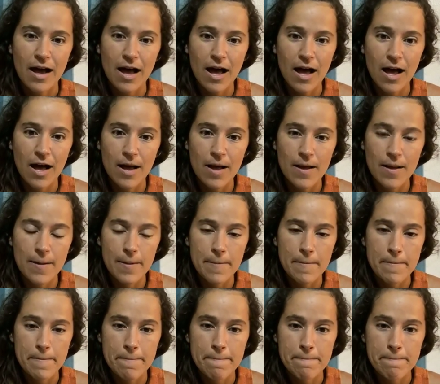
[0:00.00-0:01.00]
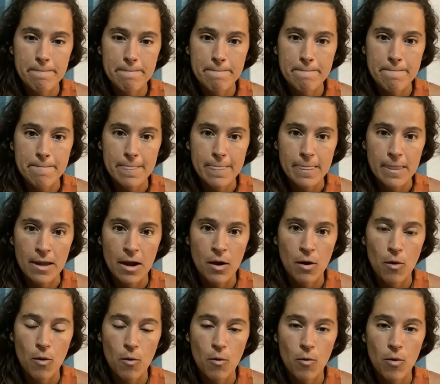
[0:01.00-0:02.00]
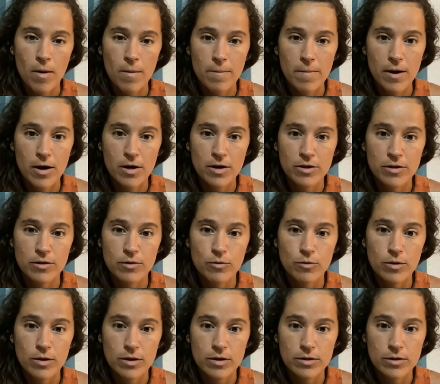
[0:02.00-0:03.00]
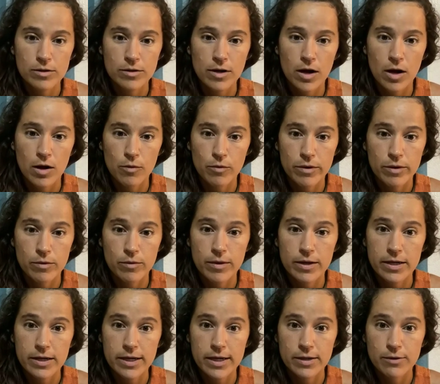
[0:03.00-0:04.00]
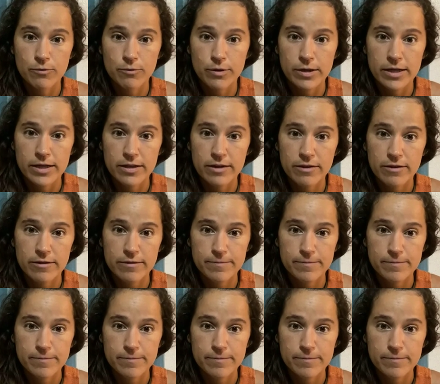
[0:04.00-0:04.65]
Um, what part of the world are we working with?